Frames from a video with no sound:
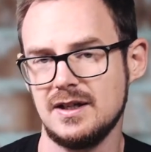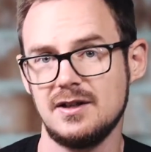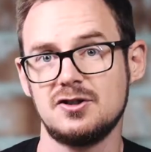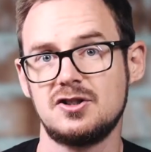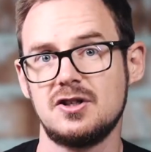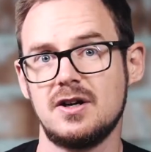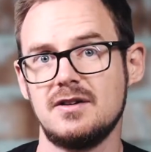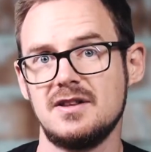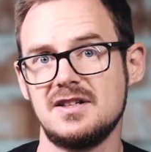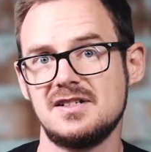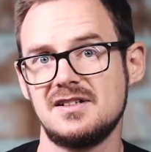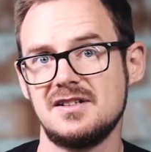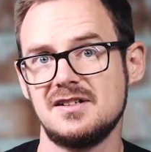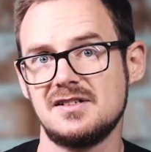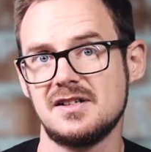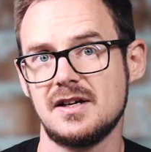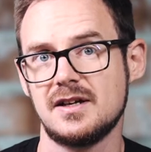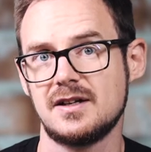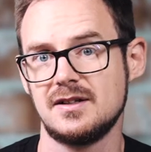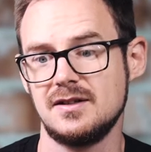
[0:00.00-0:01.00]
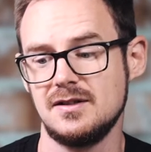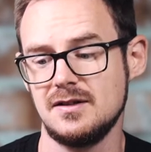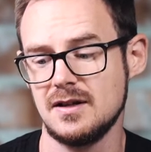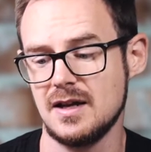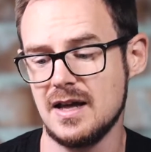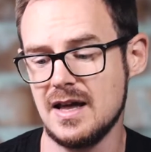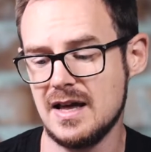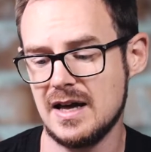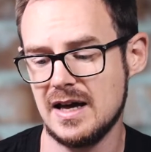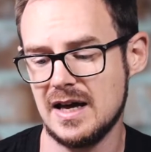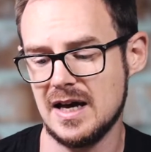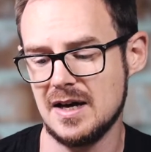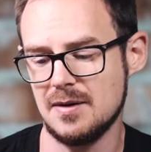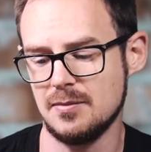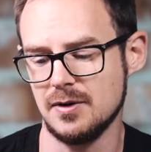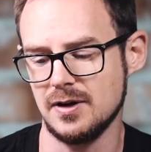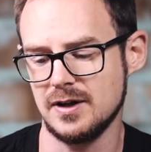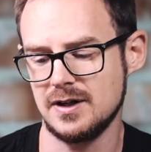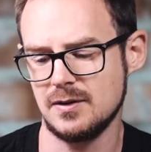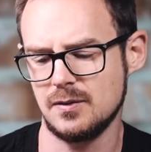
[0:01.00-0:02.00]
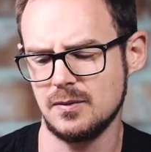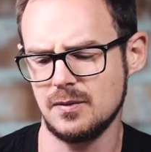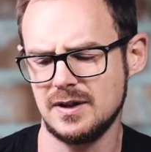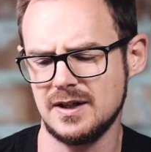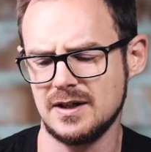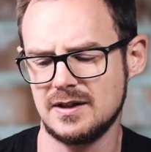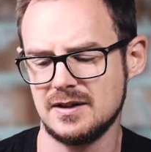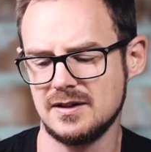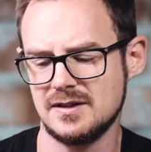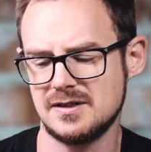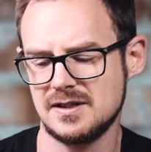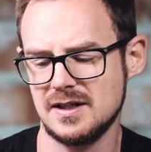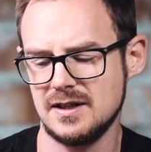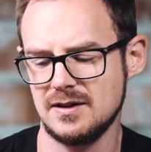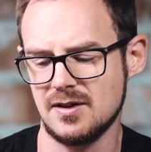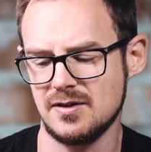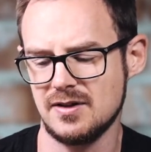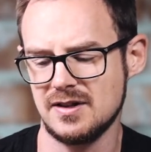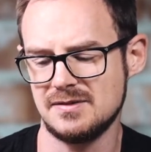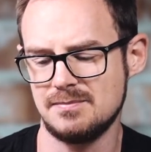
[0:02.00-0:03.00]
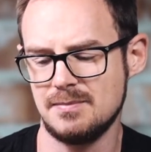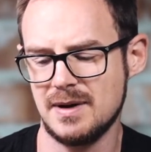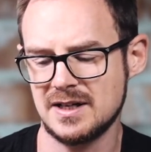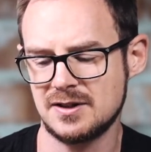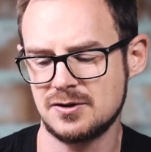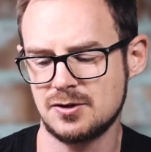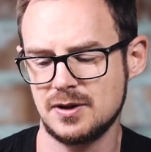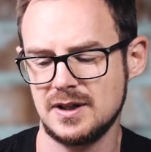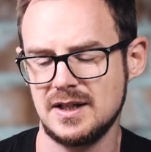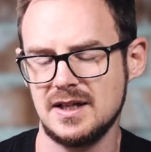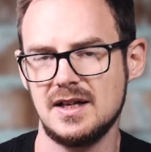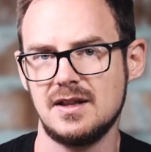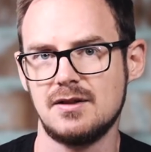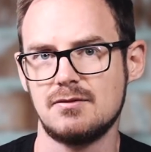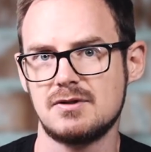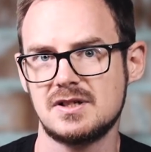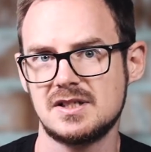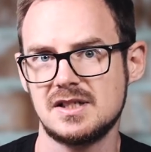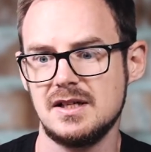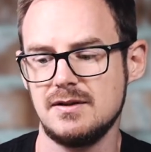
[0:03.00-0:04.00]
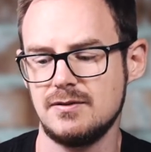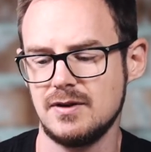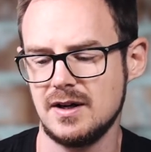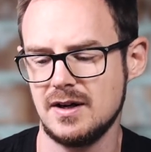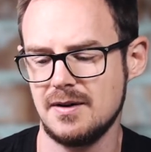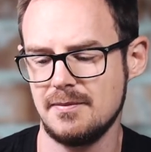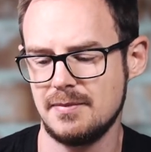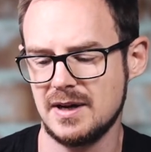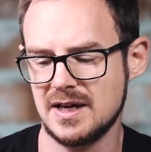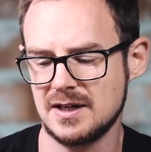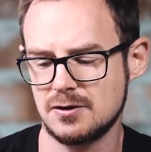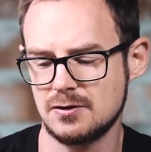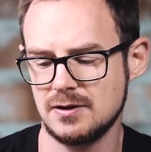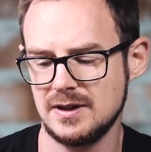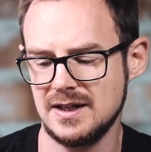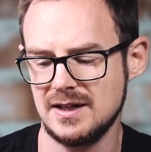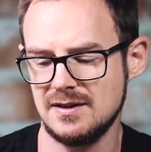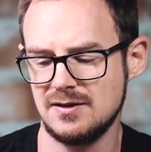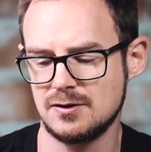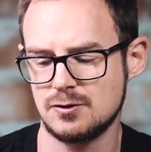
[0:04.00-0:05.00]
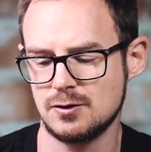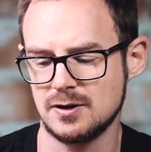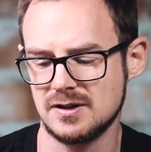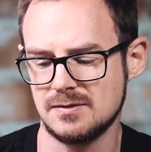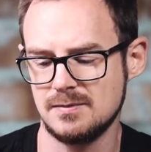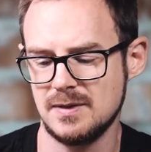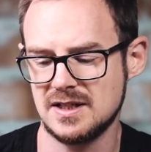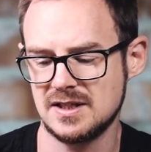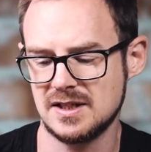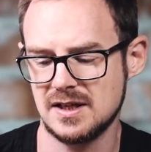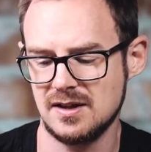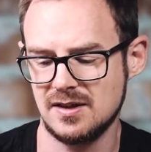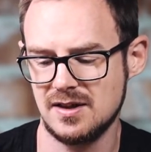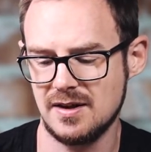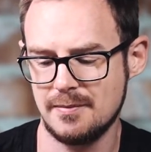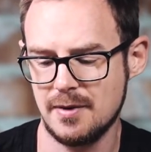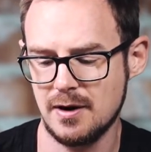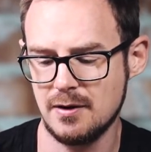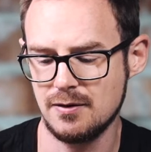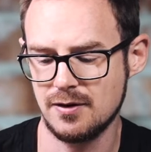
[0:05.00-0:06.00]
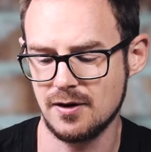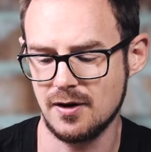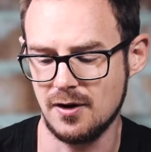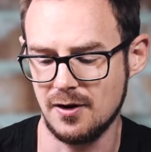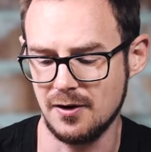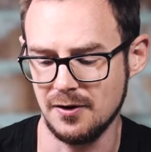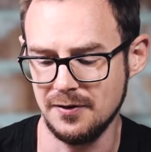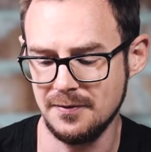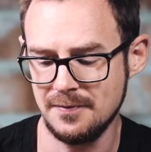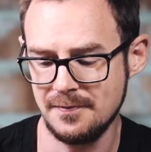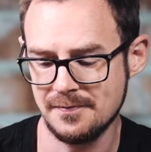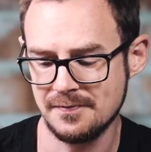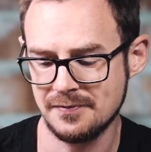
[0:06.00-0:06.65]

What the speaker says: I'll show you this in a second, but you can see that there's battery in the receiver, battery in the transmitter, they're both on.